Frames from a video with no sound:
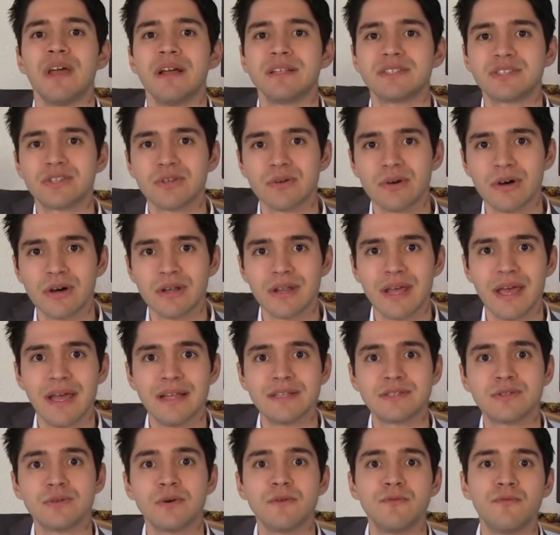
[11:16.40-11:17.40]
and so on
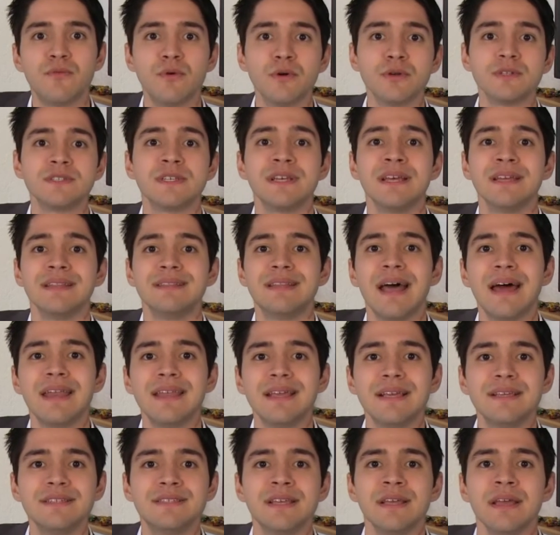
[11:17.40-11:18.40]
and so forth.
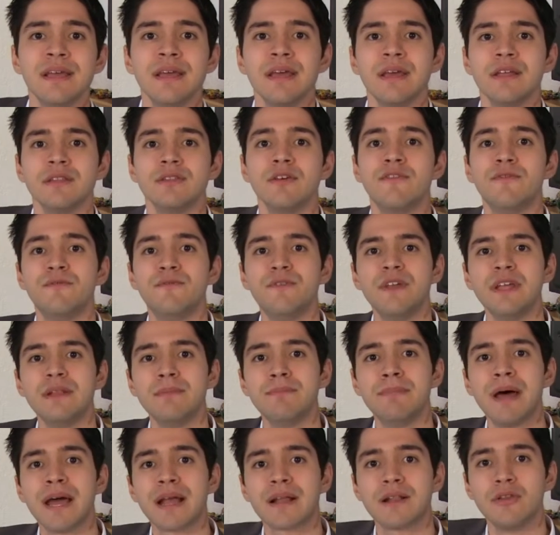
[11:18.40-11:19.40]
That is the
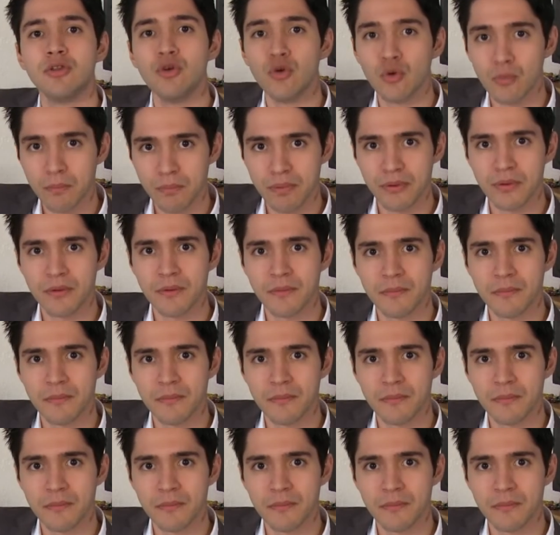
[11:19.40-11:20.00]
feedback loop.